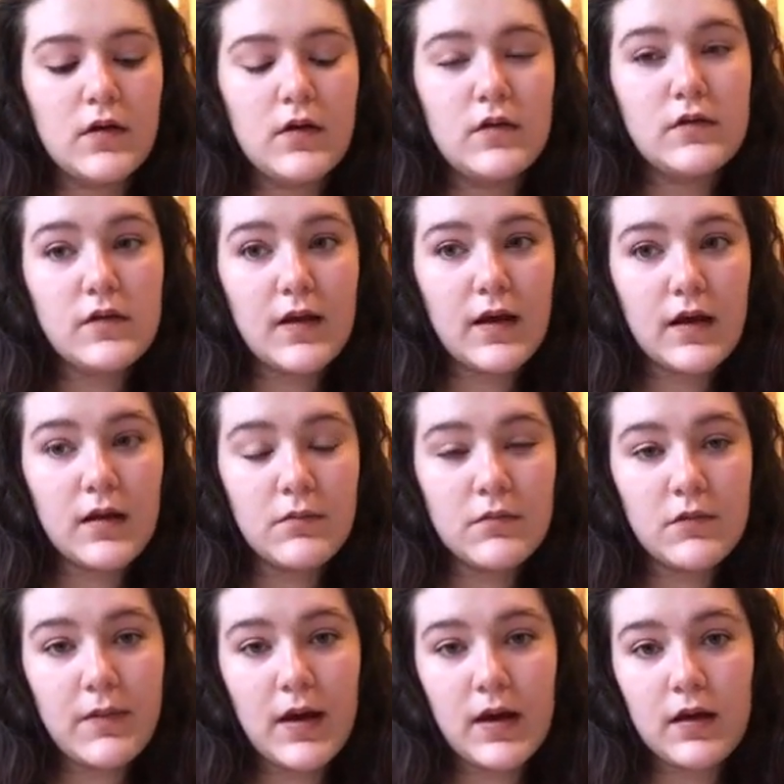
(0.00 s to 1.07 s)
So that comes
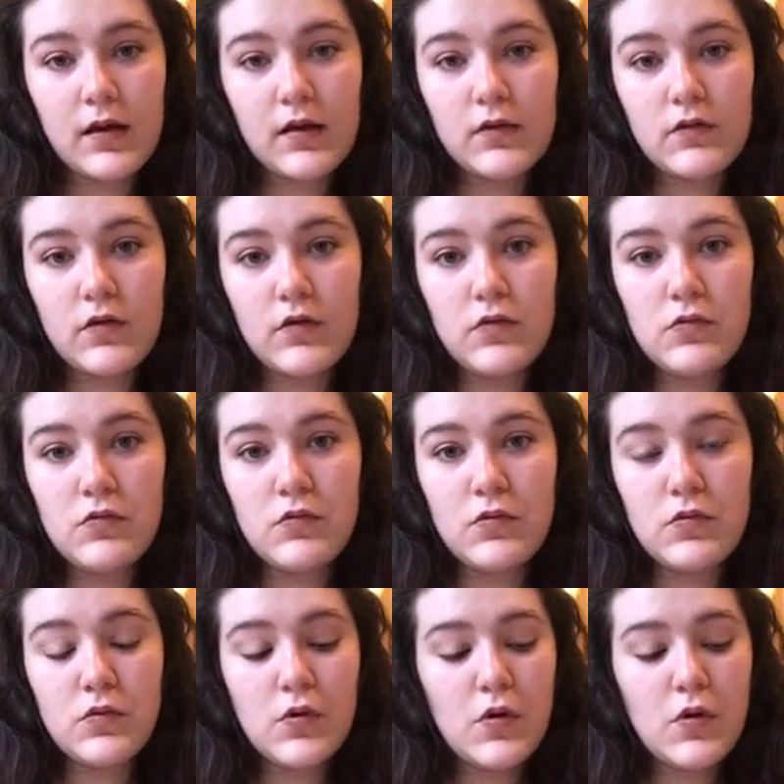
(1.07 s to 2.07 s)
back to